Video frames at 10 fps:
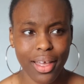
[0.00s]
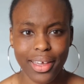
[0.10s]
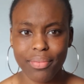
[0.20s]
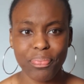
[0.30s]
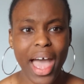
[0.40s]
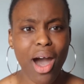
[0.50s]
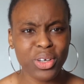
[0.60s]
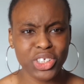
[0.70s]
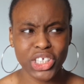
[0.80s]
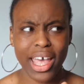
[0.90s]
Like, how
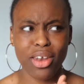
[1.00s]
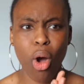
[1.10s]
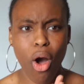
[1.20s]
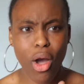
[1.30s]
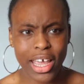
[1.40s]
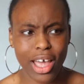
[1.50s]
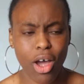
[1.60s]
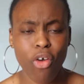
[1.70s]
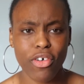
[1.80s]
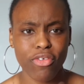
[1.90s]
can she get an
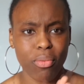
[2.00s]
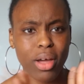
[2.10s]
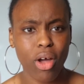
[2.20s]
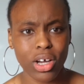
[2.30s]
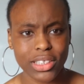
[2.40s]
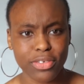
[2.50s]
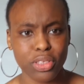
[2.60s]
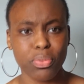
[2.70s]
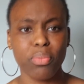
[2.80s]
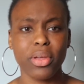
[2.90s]
offer from
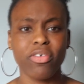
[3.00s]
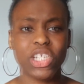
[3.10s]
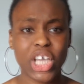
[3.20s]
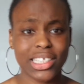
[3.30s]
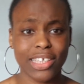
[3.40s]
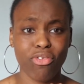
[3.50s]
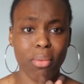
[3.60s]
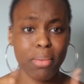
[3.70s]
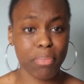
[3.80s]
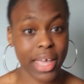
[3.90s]
Oxford but be rejected
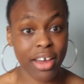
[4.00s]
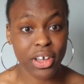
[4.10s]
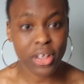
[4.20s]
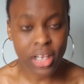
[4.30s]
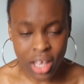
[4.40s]
from Imperial?